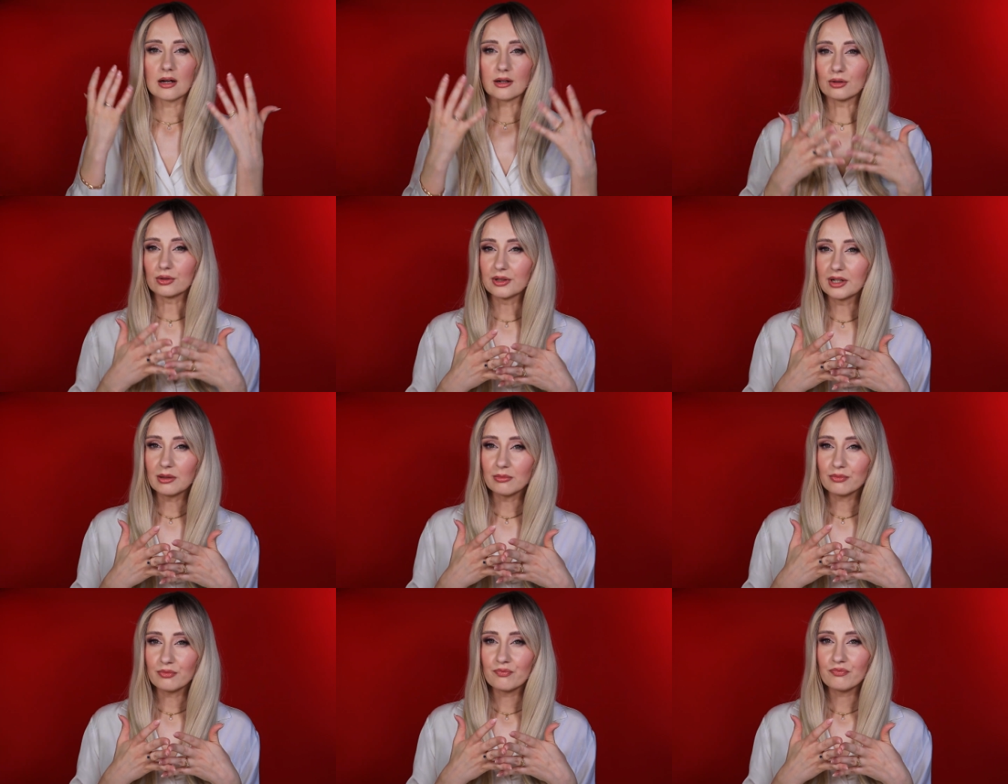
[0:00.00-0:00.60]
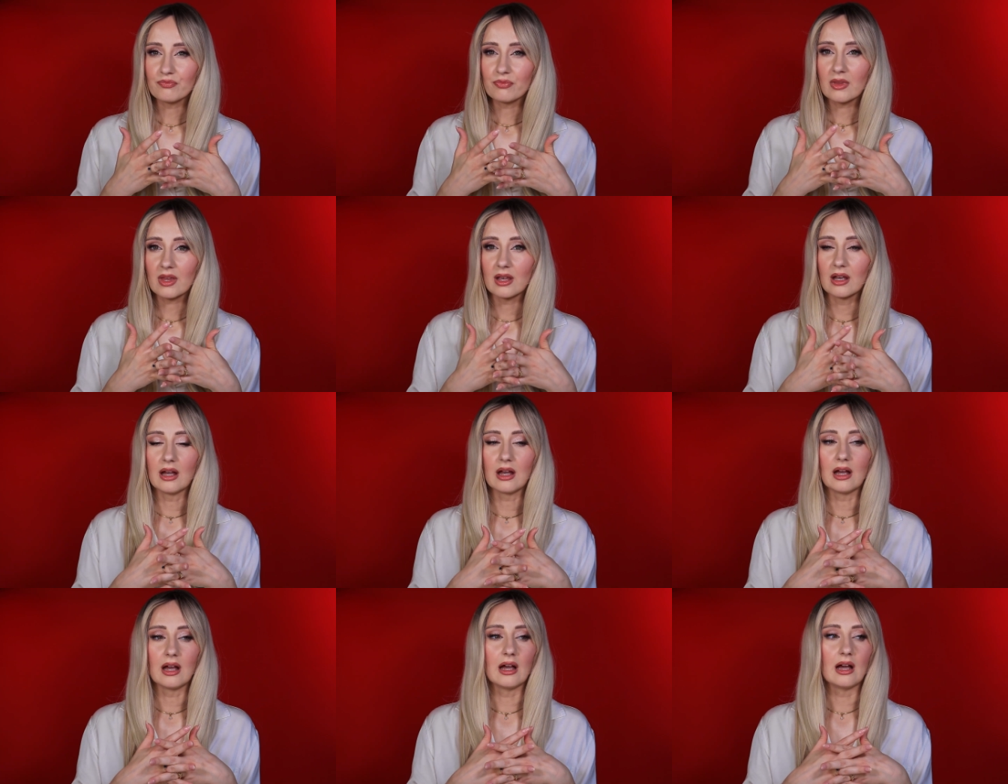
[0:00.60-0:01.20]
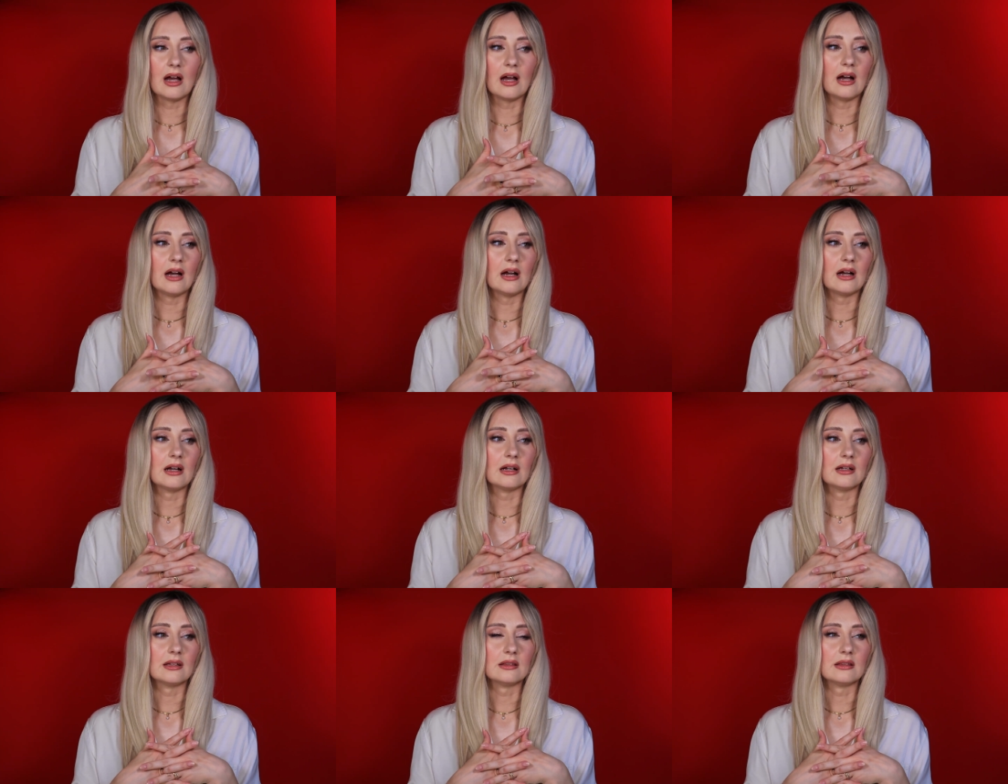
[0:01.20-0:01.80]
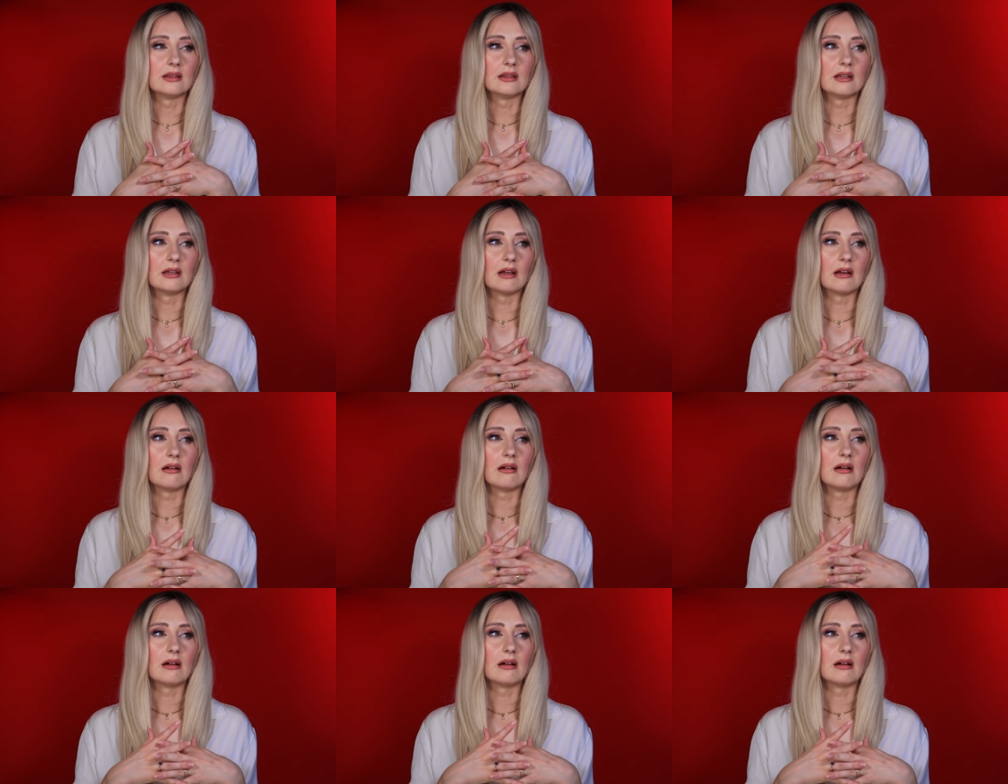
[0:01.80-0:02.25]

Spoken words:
cream, and